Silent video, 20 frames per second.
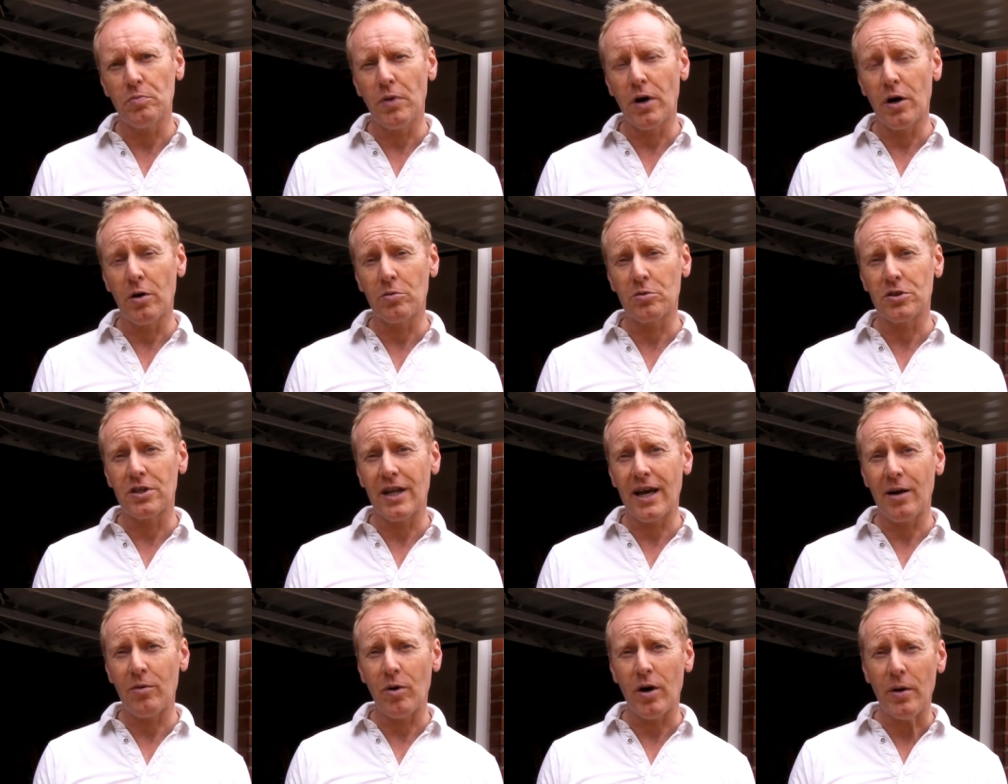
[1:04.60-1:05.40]
miles an
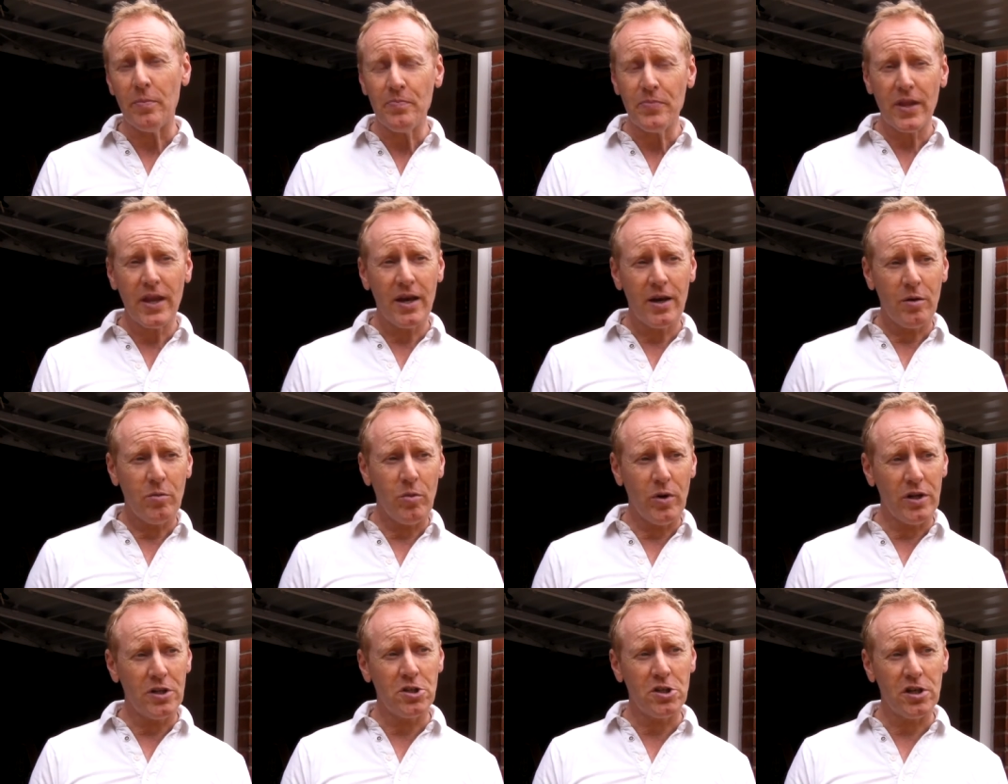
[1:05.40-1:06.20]
hour,
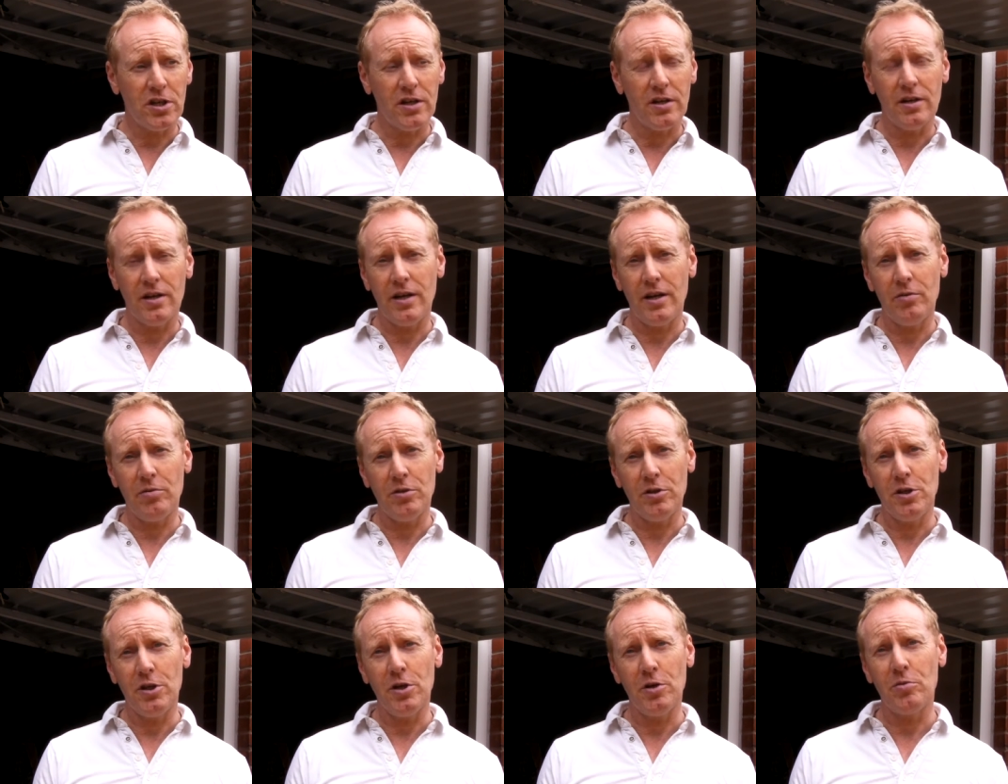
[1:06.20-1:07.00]
which here
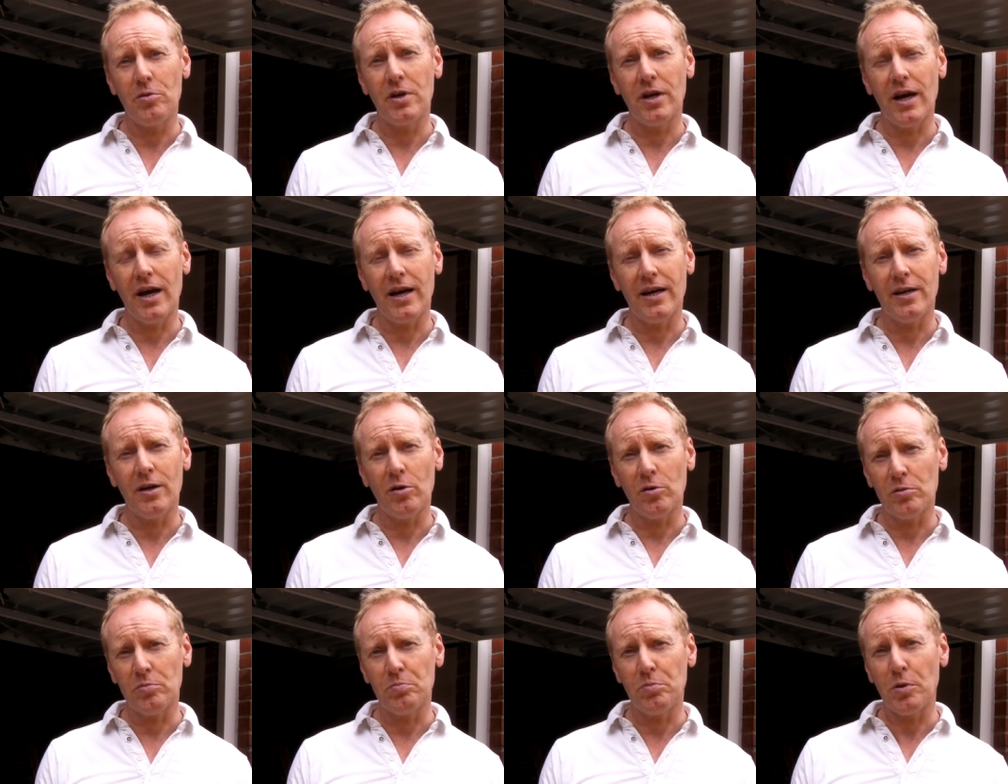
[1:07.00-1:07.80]
in the UK
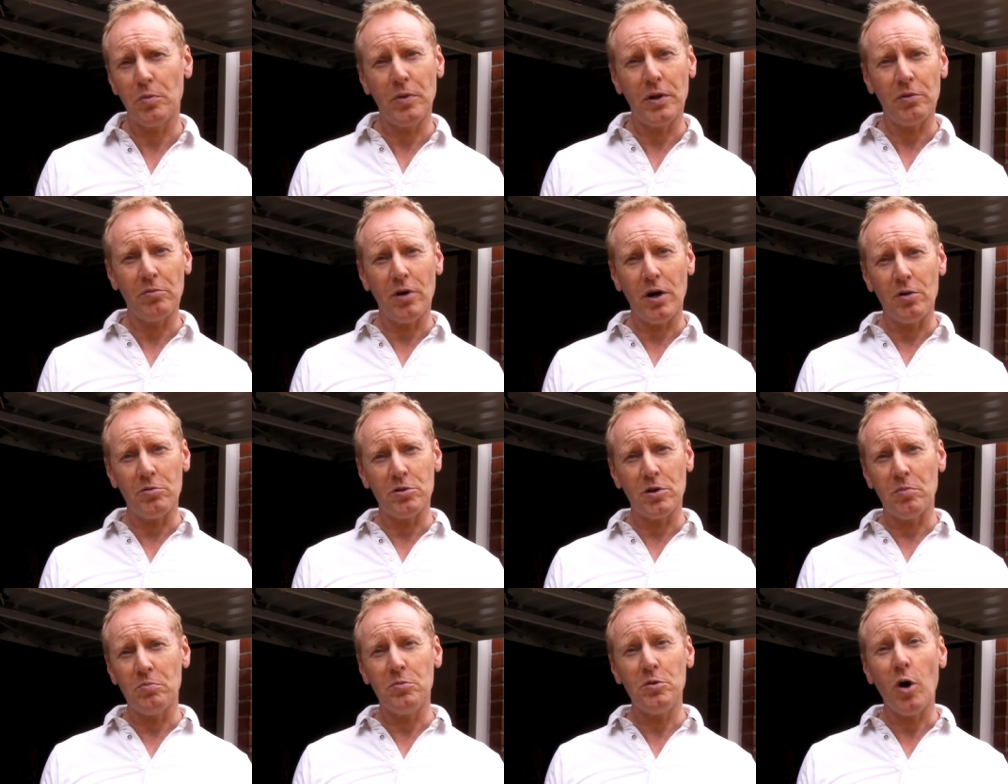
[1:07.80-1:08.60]
on public roads
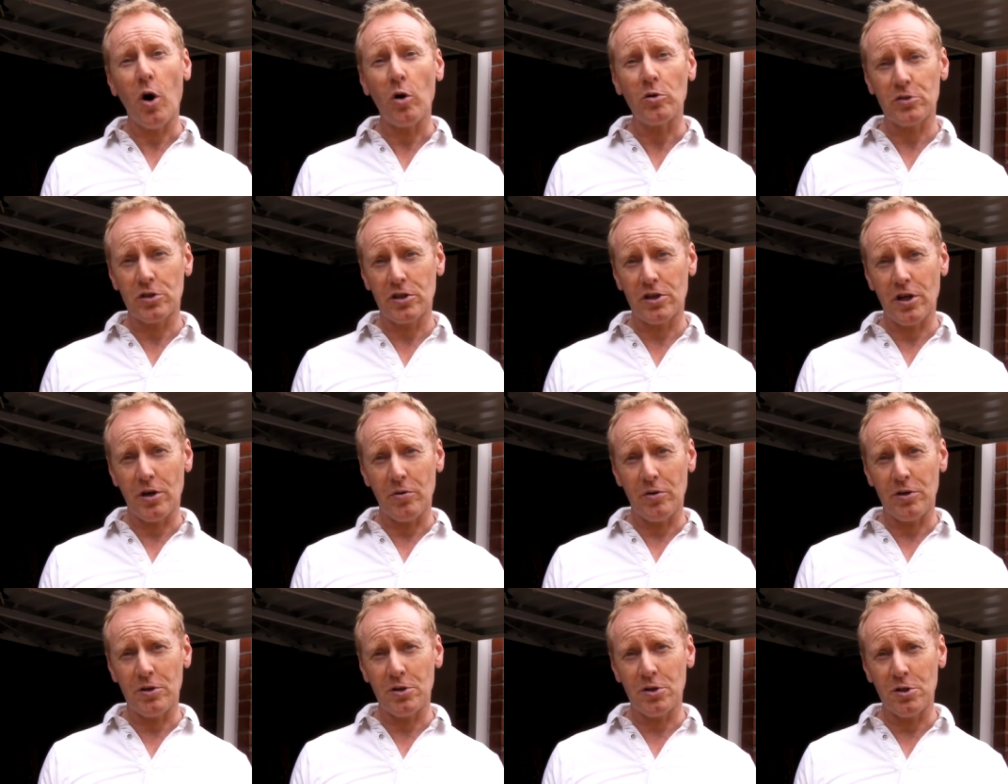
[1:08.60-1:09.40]
I'm not
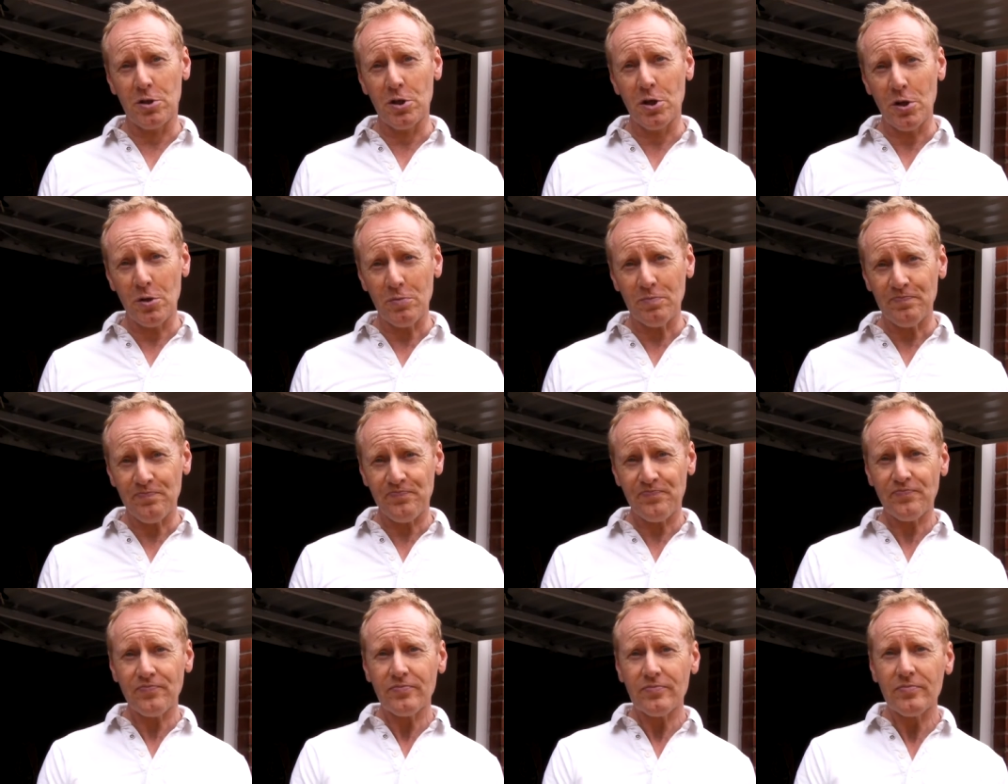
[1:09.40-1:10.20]
going to do.
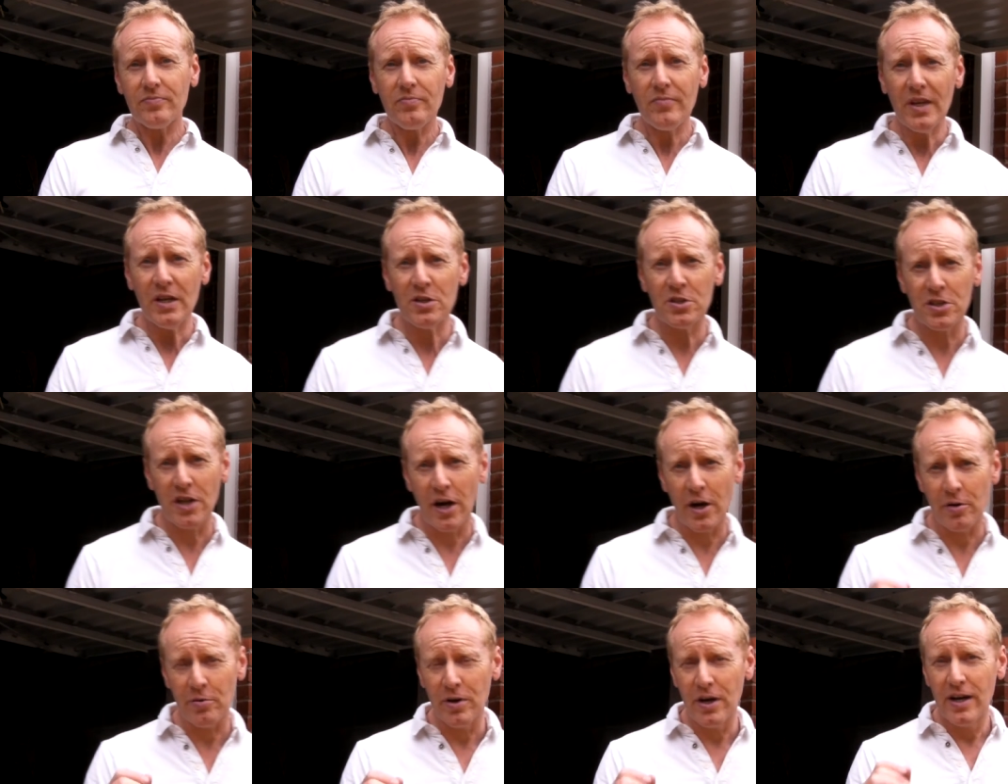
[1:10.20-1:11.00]

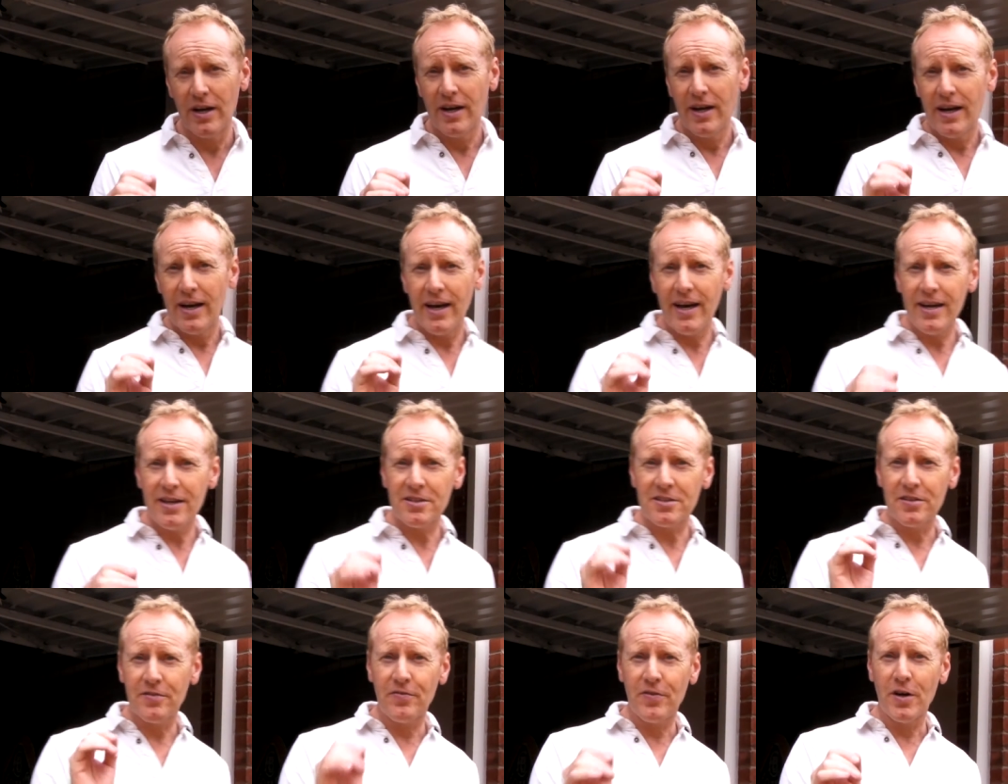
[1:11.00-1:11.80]
So
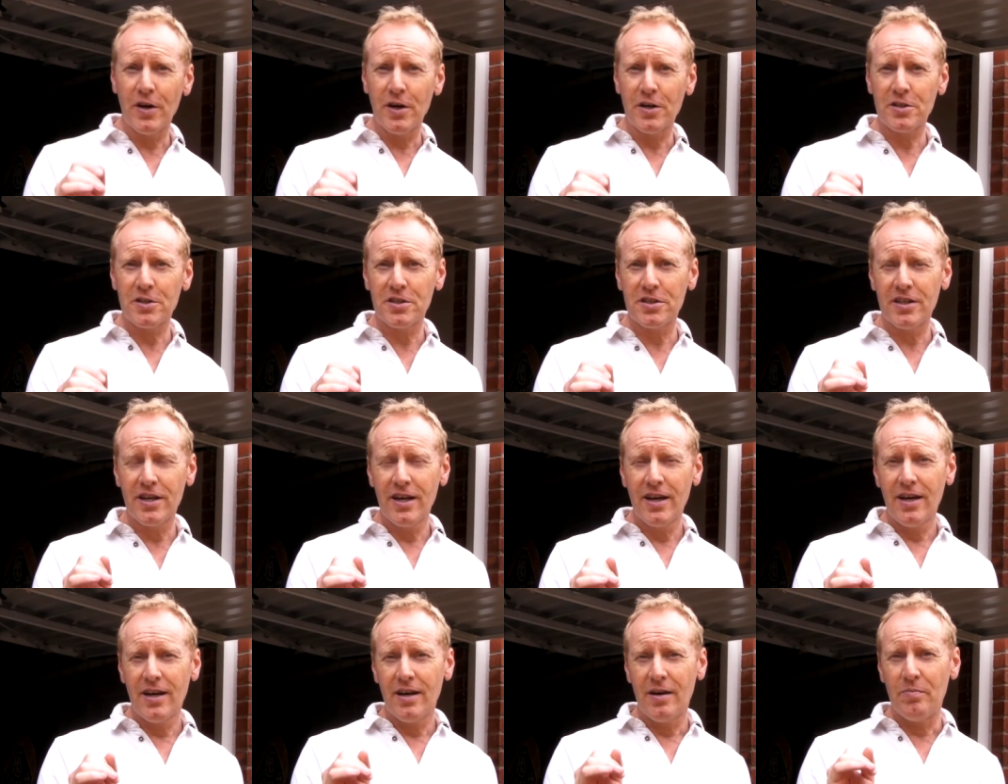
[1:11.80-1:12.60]
here's the first
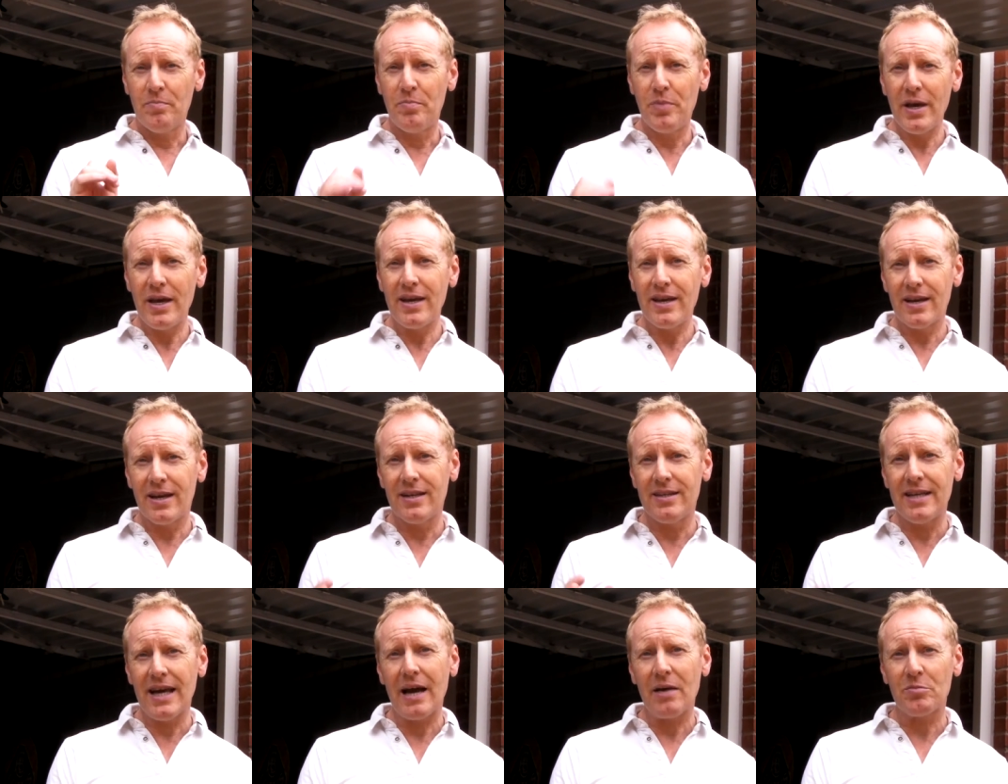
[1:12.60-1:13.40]
big
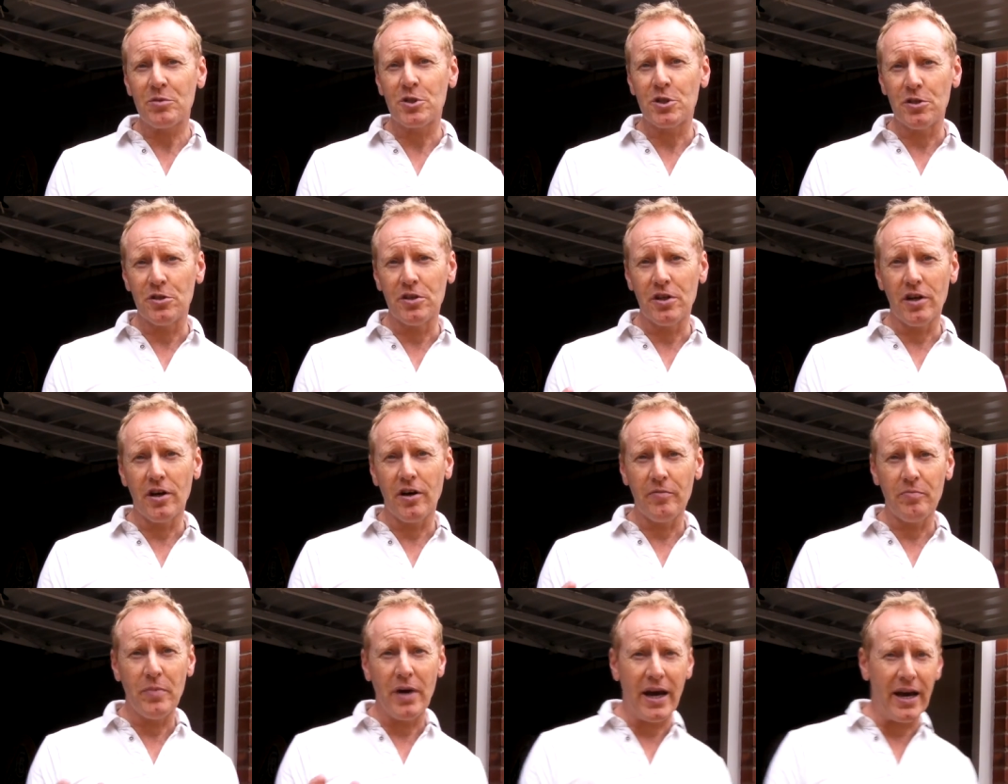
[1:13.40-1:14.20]
adaptation that
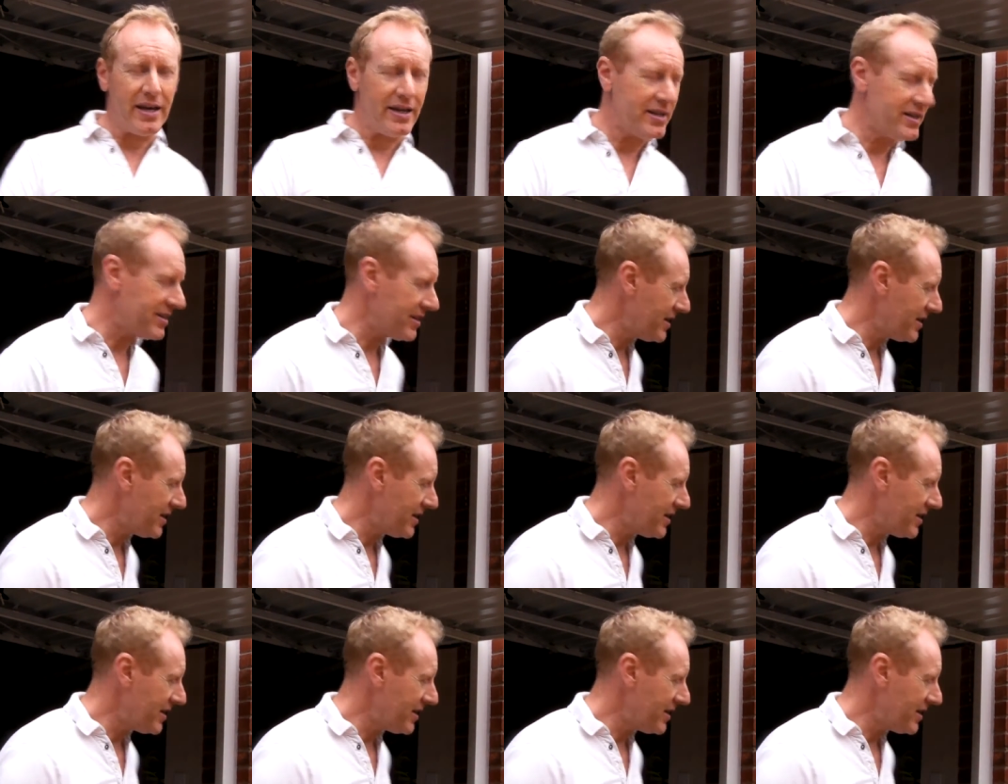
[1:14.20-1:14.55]
I've made,